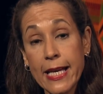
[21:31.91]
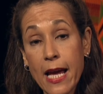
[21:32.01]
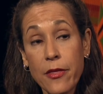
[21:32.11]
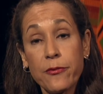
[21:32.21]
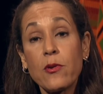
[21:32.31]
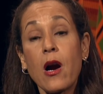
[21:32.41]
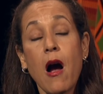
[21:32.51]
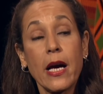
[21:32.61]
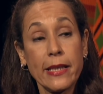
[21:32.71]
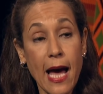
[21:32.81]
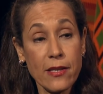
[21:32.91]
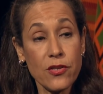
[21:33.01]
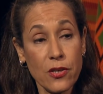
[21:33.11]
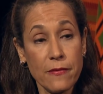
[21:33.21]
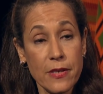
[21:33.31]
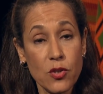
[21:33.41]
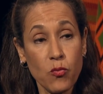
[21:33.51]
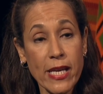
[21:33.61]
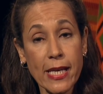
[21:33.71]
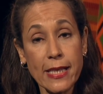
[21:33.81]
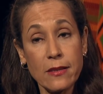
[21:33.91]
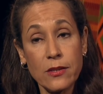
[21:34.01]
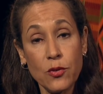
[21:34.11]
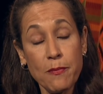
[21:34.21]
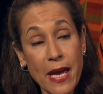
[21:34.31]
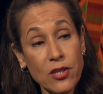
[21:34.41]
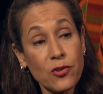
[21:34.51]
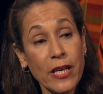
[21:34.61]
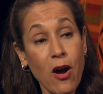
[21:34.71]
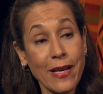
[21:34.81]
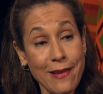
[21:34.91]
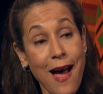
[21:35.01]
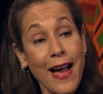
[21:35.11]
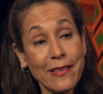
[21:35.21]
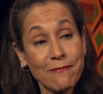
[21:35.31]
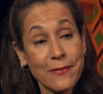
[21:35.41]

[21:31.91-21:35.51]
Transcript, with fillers: And through our online service, we can do mentoring online